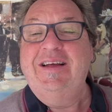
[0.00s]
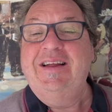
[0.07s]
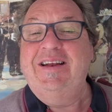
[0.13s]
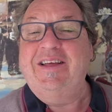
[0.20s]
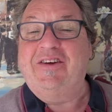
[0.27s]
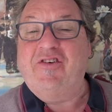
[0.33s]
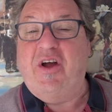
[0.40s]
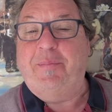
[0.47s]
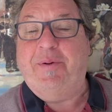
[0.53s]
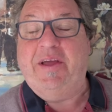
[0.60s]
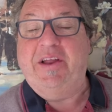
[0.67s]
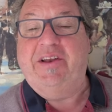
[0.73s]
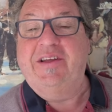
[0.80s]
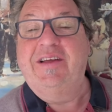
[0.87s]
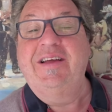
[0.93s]

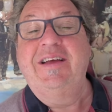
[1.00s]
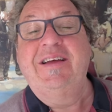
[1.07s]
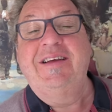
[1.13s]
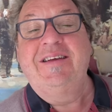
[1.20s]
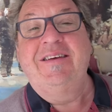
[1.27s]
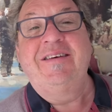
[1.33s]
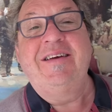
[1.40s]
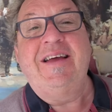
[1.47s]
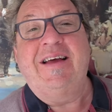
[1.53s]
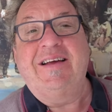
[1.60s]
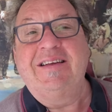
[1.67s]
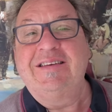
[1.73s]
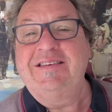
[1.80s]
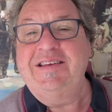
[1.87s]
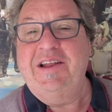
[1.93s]
decrepit. Yeah,
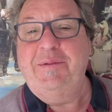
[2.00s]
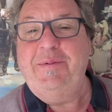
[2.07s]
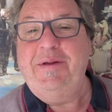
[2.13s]
see it a